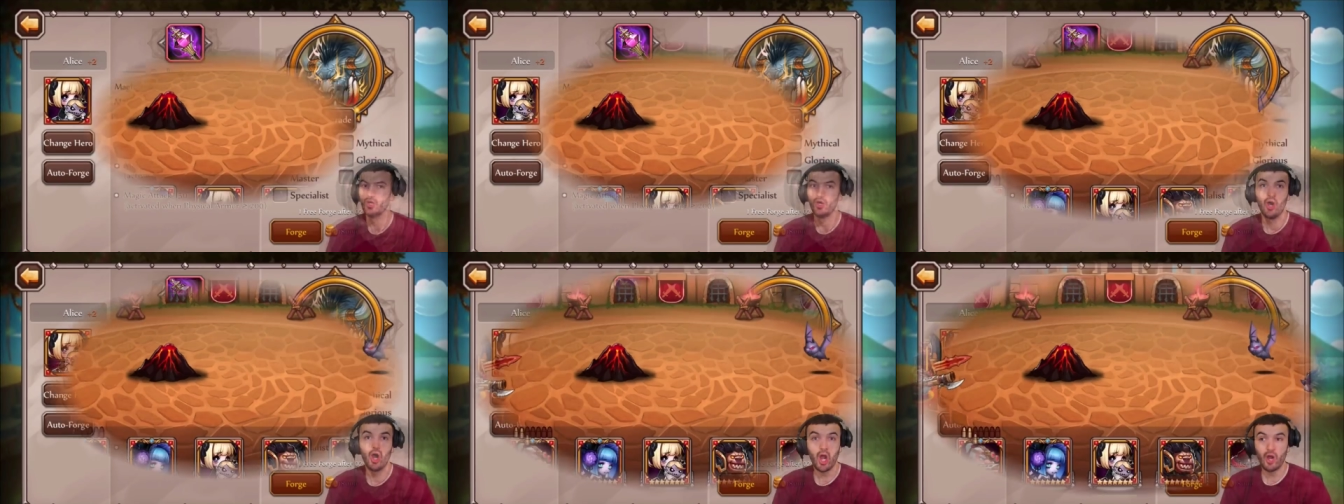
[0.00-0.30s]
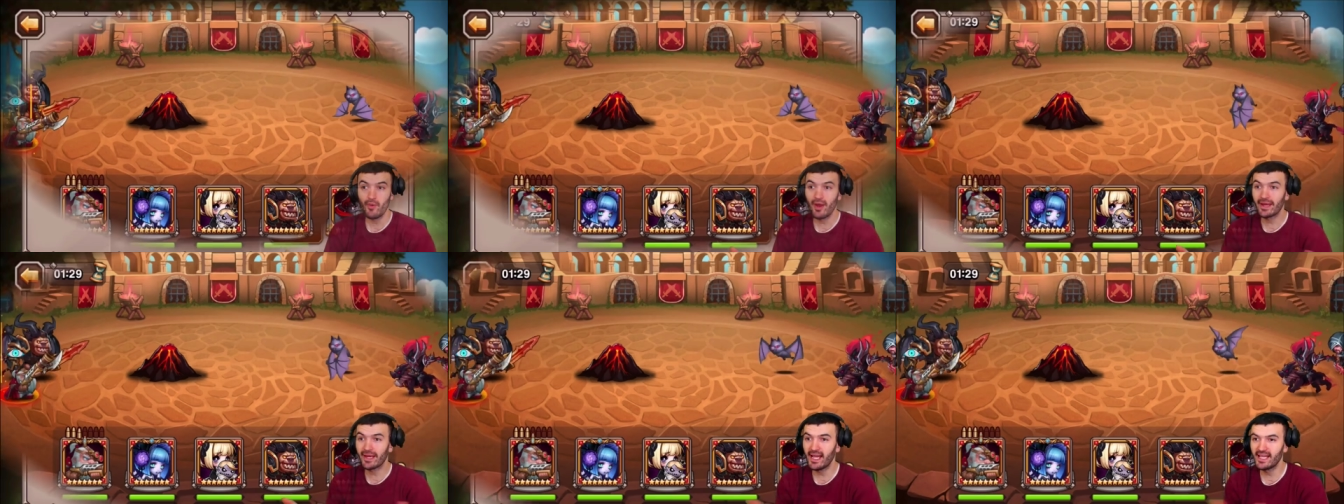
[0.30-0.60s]

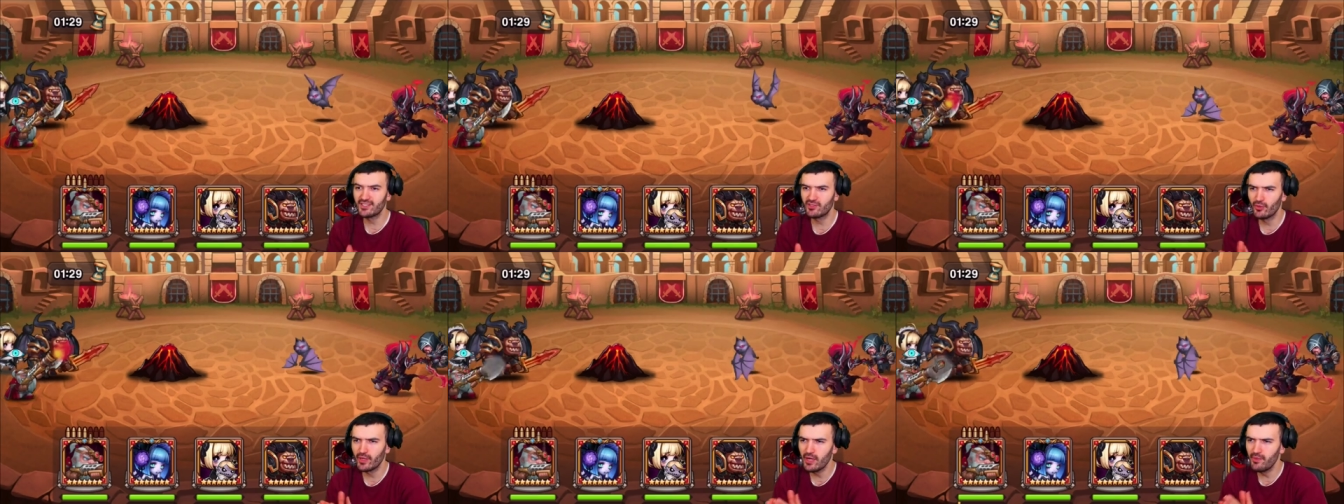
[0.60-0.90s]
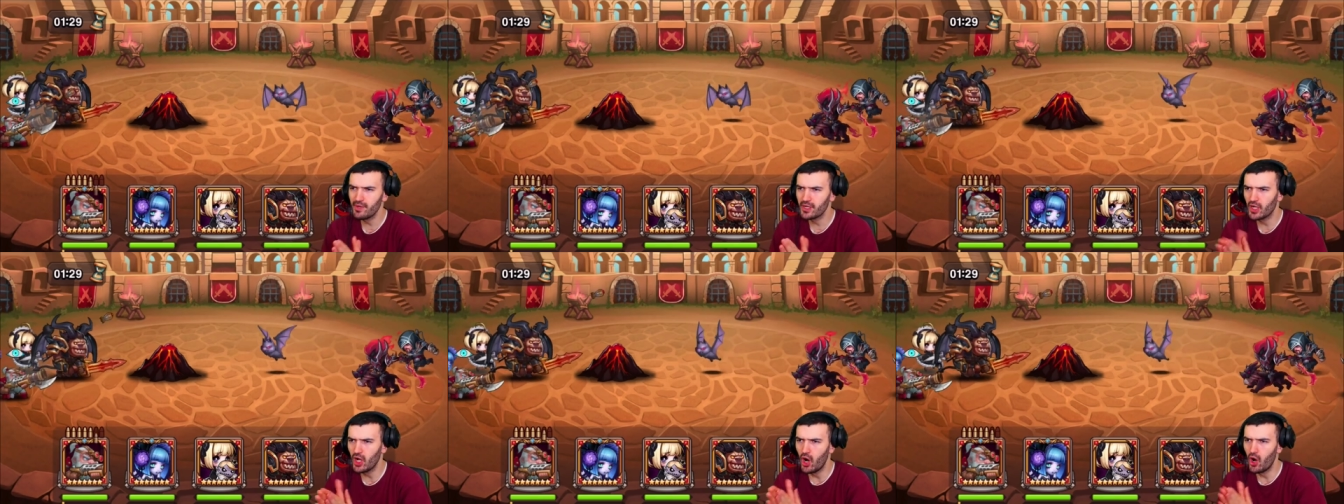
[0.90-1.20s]
Alright guys, so
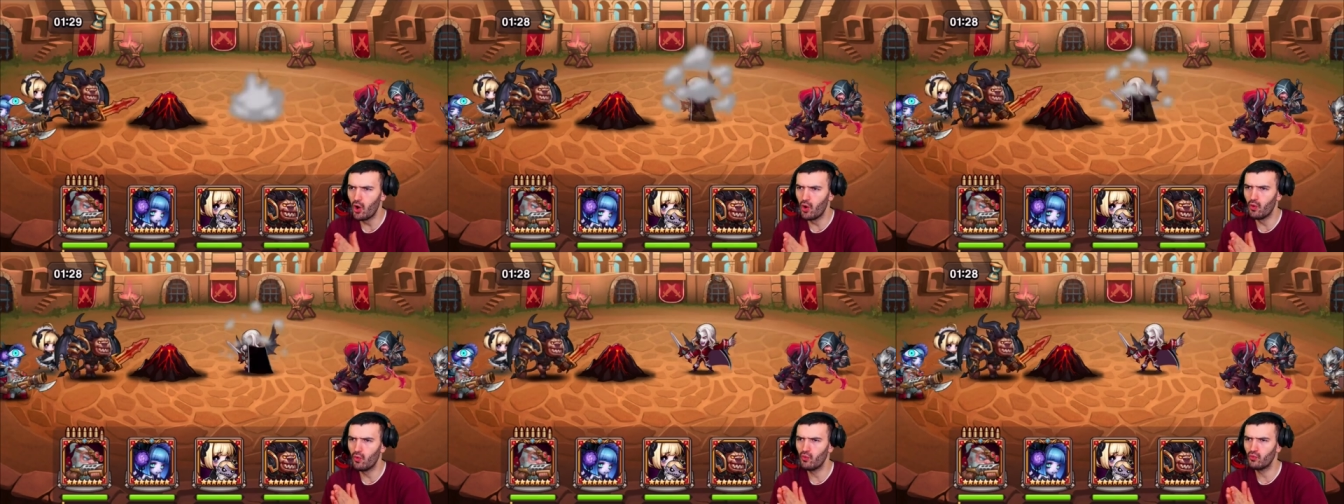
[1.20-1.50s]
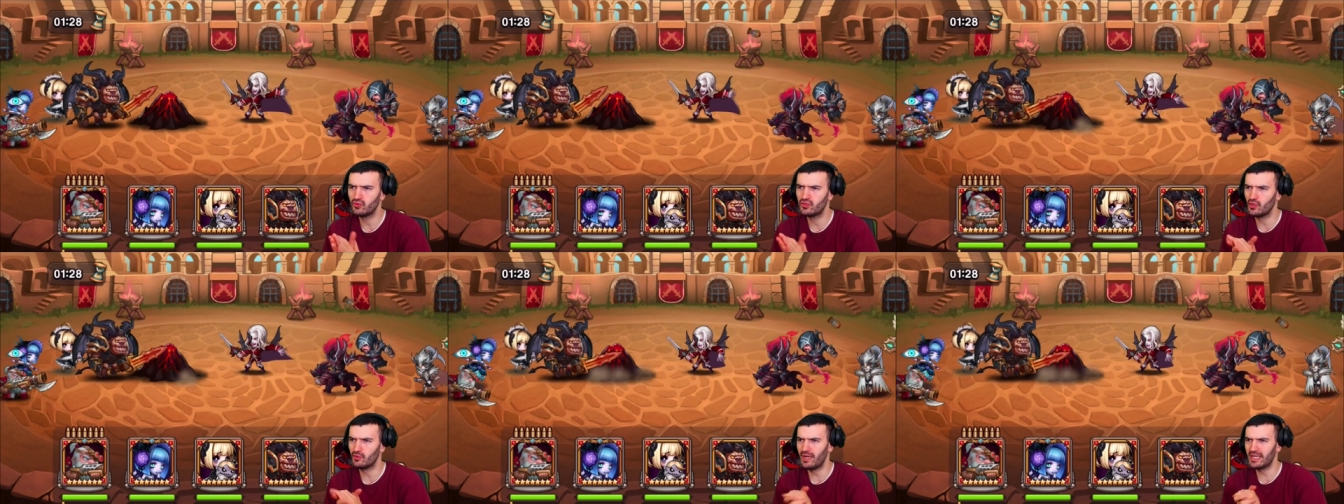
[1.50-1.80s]
here we
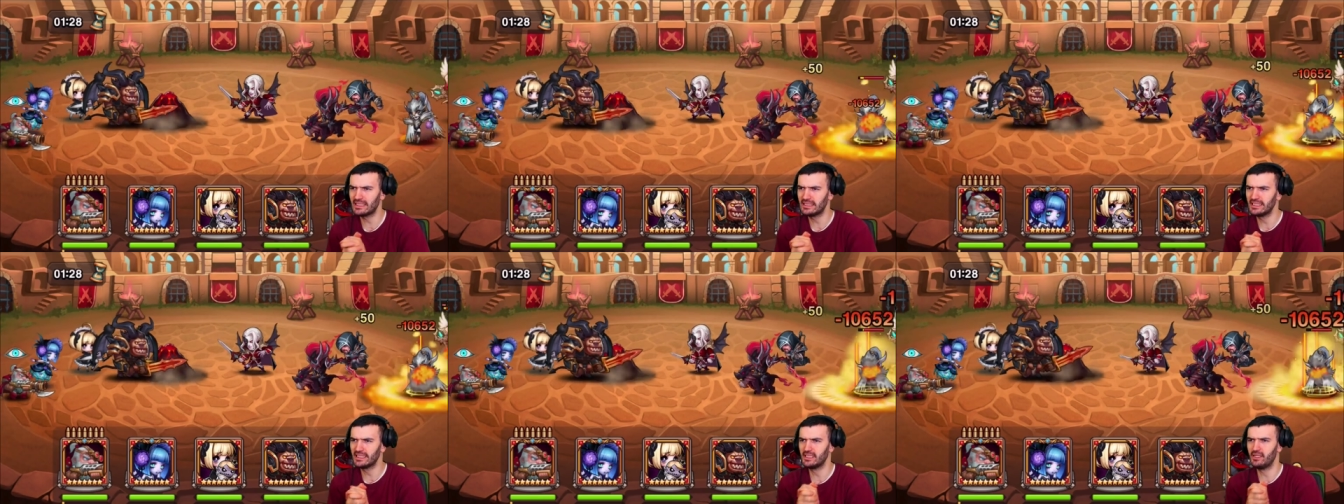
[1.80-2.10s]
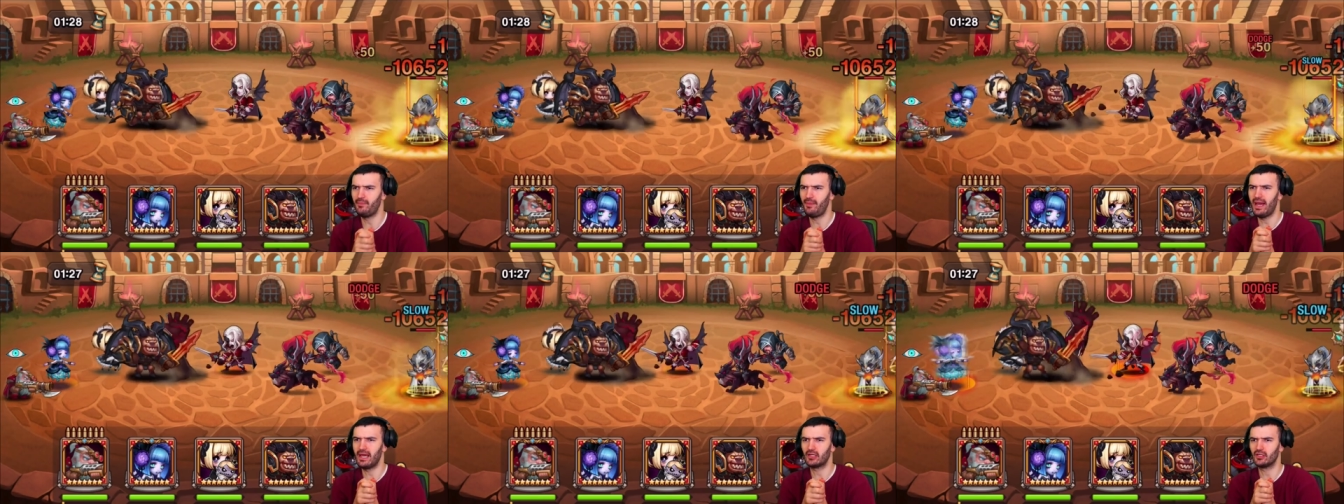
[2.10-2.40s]
go, directly
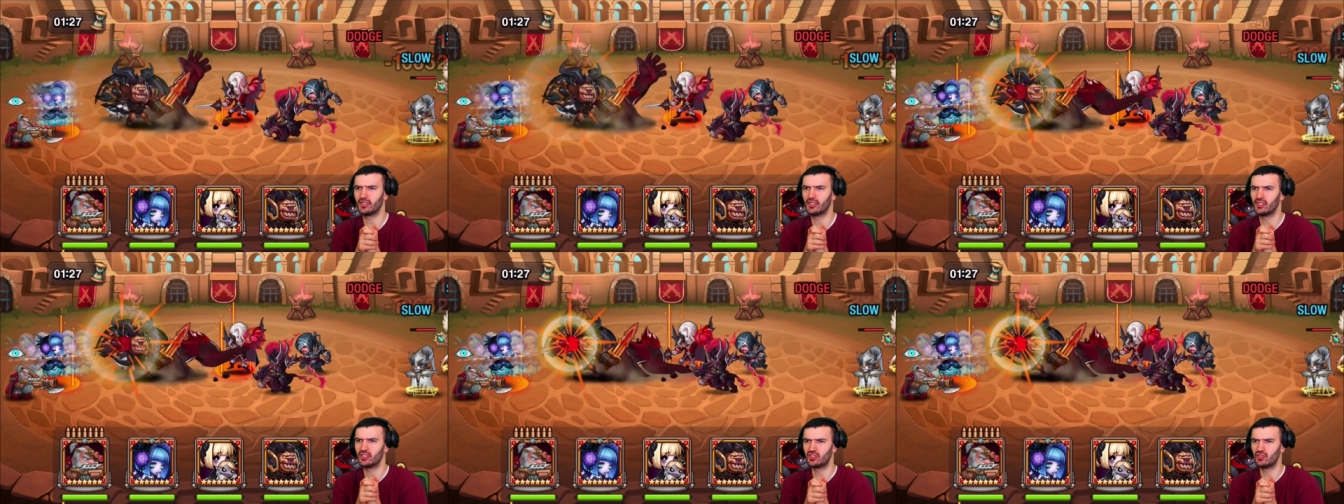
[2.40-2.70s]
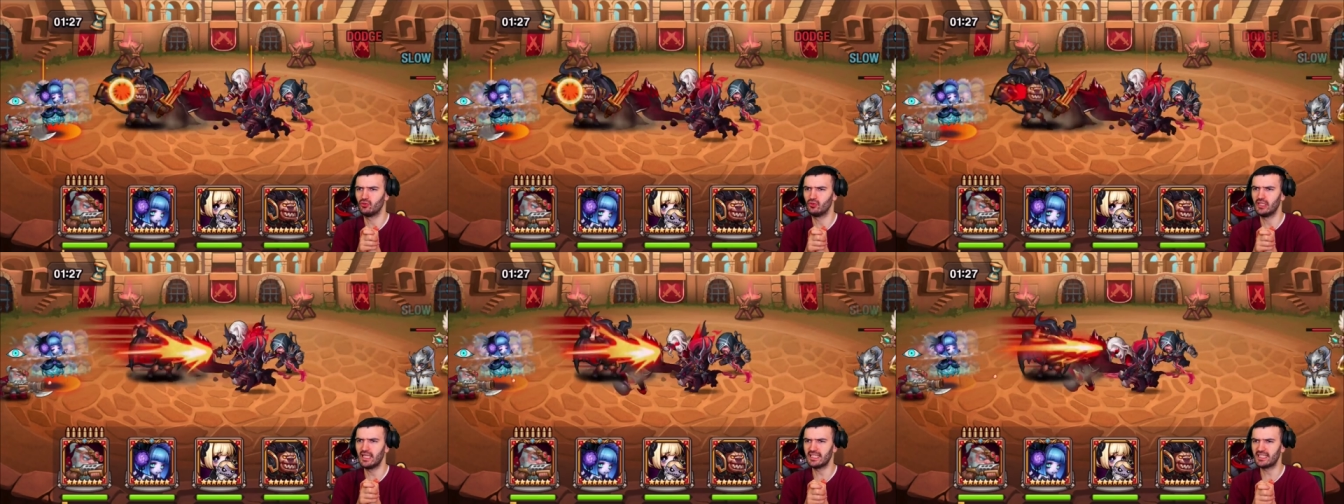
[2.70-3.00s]
in a battle here,
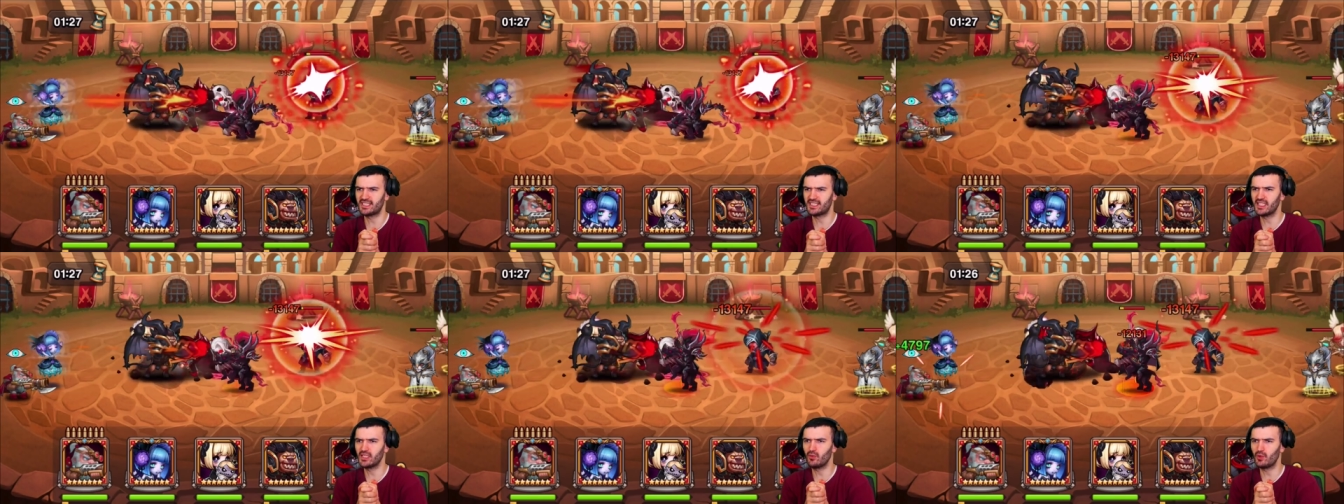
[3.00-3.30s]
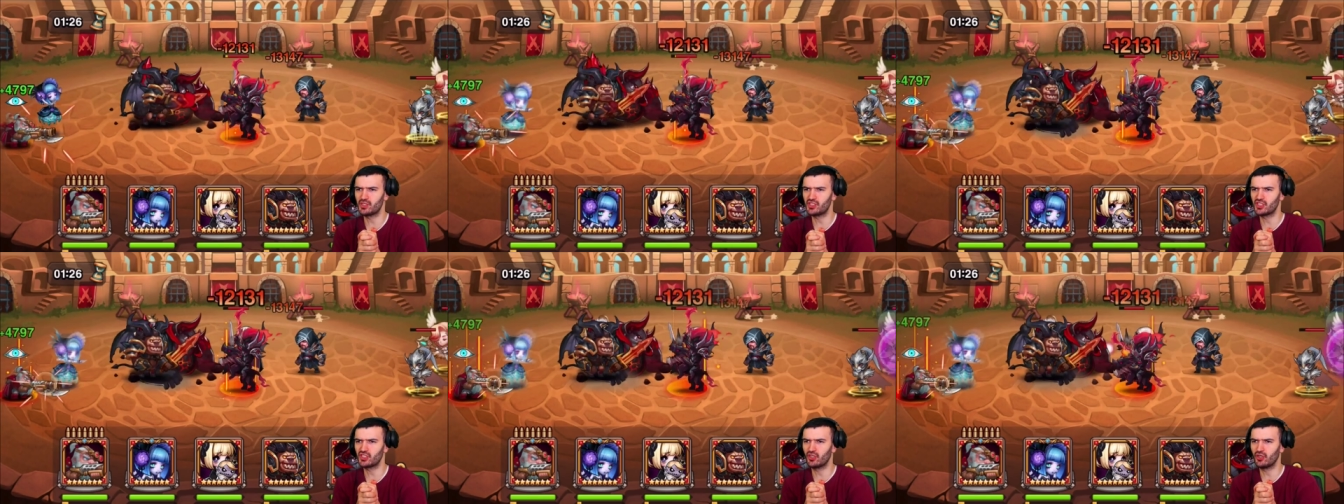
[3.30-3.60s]
so let's see
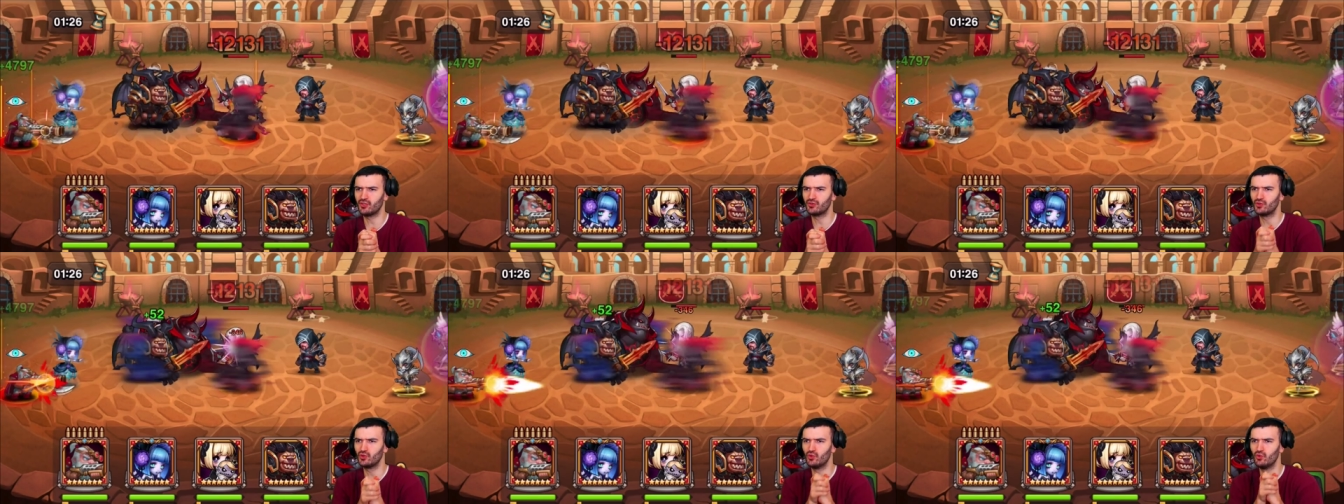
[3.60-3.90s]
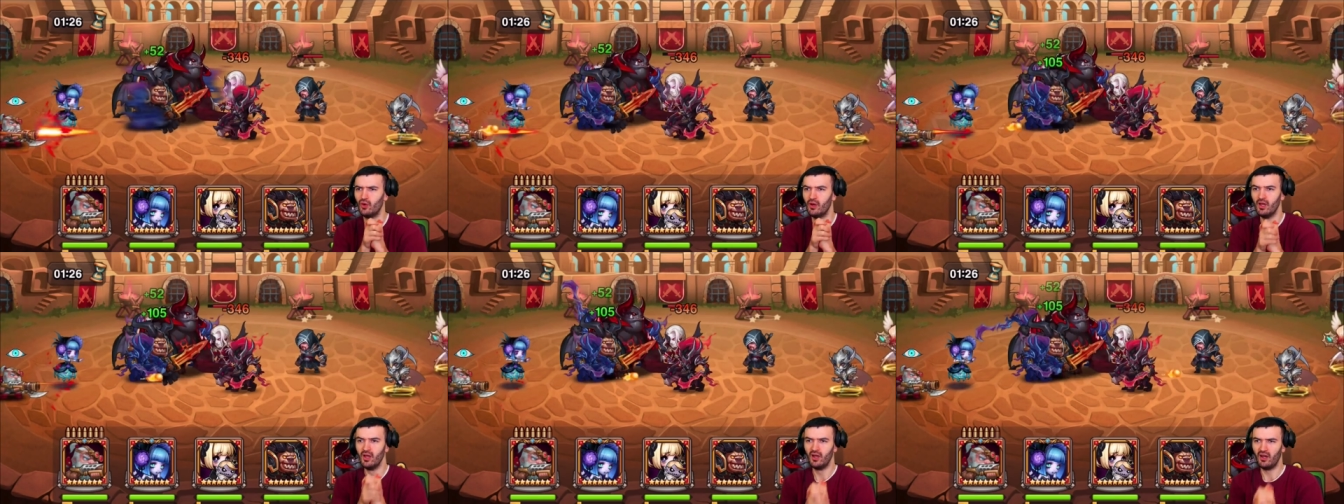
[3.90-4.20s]
what she's gonna
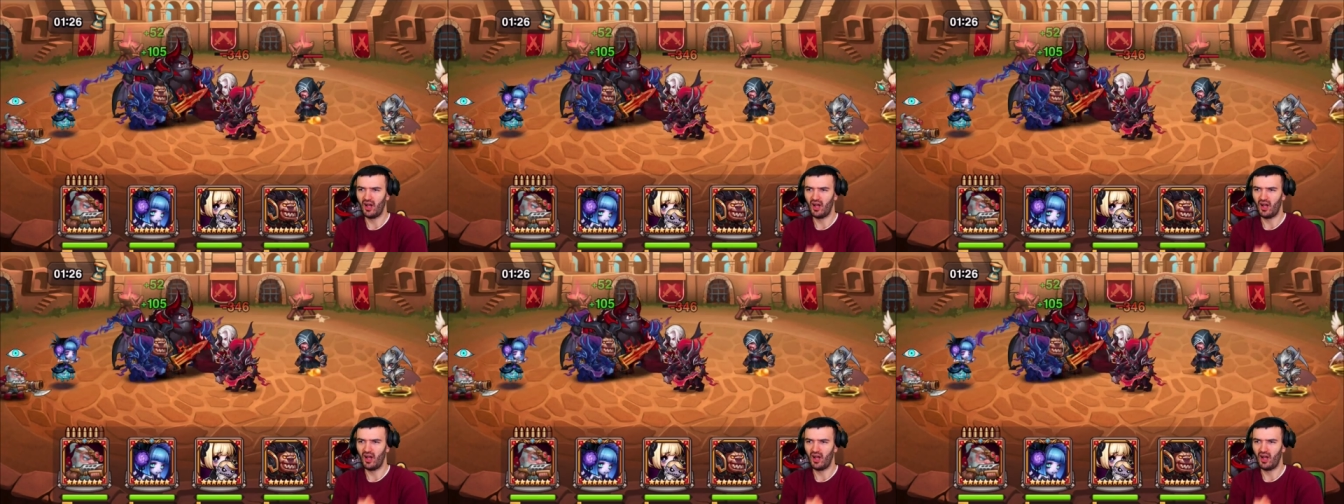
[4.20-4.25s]
do.